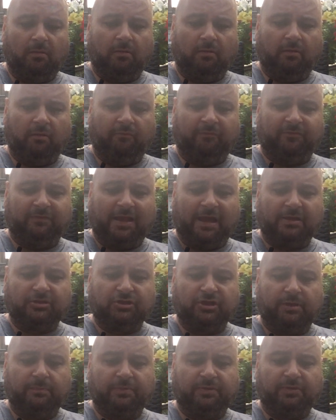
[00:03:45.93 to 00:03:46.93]

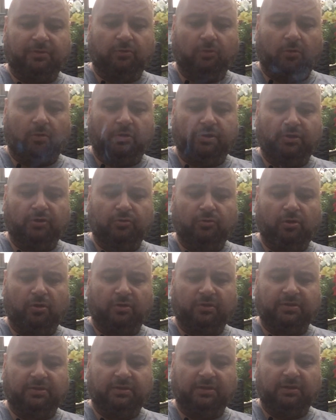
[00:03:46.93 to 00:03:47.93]
flagship store in New
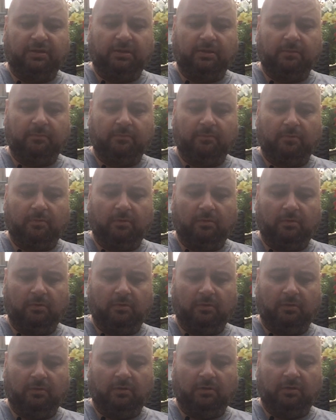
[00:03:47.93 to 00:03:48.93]
York City
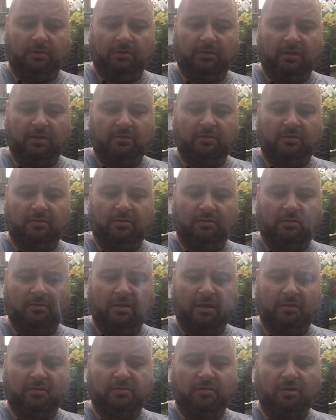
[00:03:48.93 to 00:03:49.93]

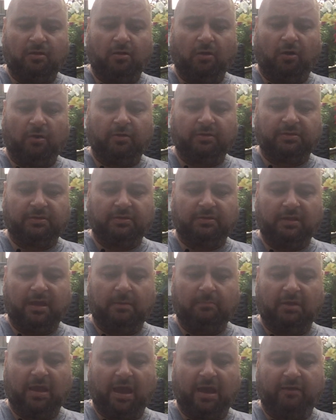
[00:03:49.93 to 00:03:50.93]
that cigar is
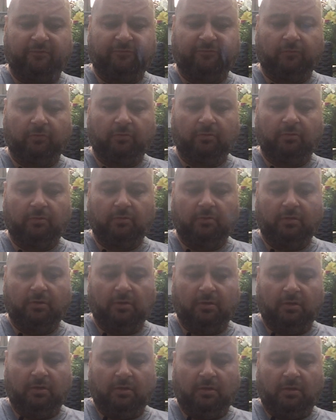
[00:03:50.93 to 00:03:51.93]
named after
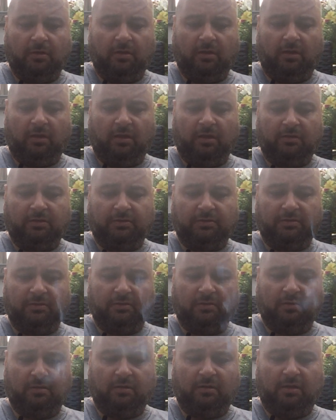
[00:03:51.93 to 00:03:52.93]
is
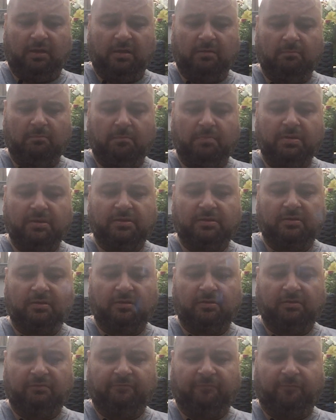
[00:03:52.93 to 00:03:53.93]
in
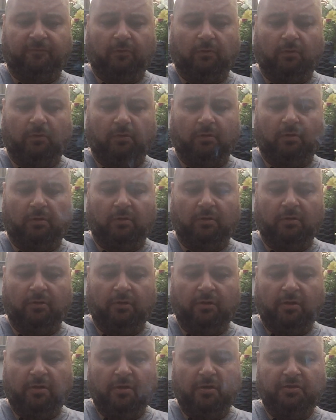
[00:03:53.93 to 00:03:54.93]
business for
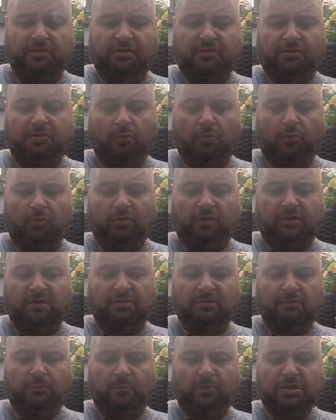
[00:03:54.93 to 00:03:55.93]

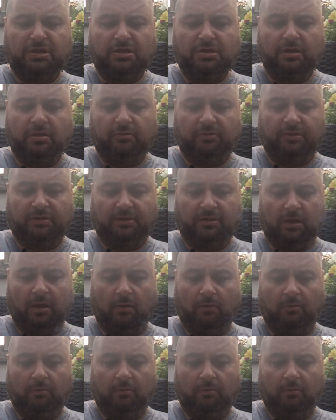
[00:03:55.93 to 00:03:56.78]
33 years now.